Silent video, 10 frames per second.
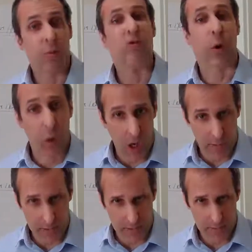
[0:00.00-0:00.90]

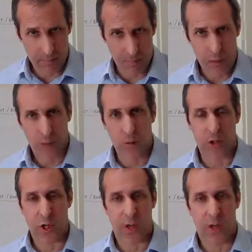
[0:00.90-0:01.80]
requirements,
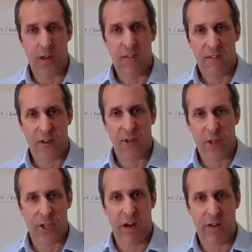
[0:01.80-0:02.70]
which are fairly
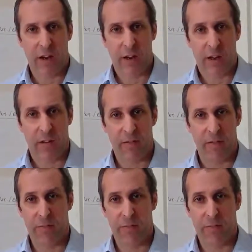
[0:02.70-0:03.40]
generic and